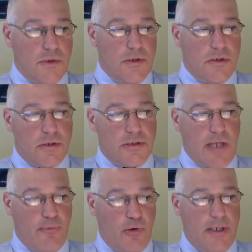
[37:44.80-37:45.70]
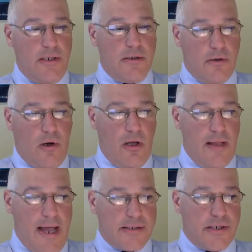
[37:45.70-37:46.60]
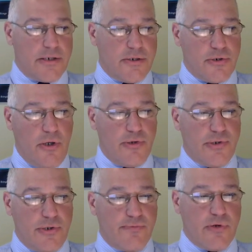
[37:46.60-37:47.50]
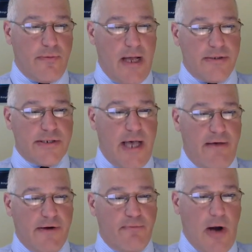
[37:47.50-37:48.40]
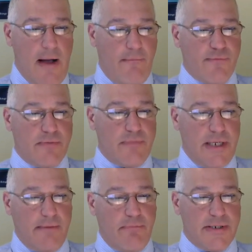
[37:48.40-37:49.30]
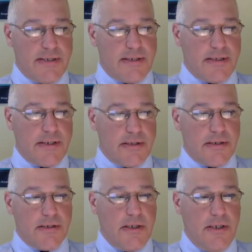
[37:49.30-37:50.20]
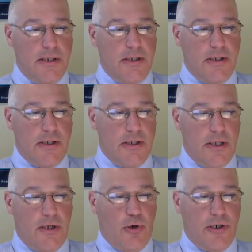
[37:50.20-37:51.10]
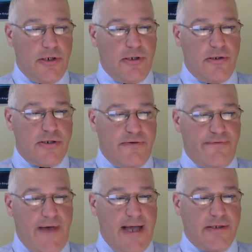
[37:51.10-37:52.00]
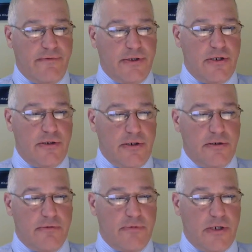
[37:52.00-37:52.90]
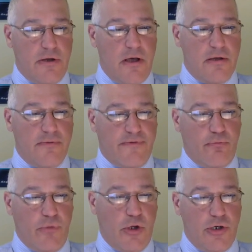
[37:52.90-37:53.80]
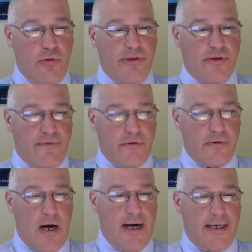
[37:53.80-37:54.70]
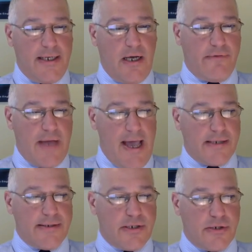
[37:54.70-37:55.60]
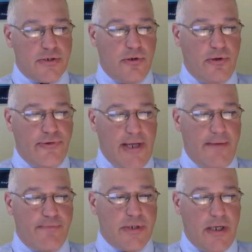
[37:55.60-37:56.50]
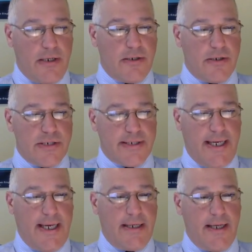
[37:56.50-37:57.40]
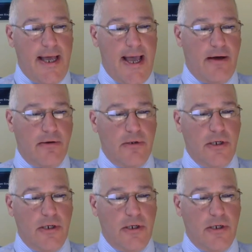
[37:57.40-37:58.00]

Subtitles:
The summary, all access control systems are about solving problems and meeting business needs. In order to do this effectively, you need to be familiar with the variety of access control types and understand how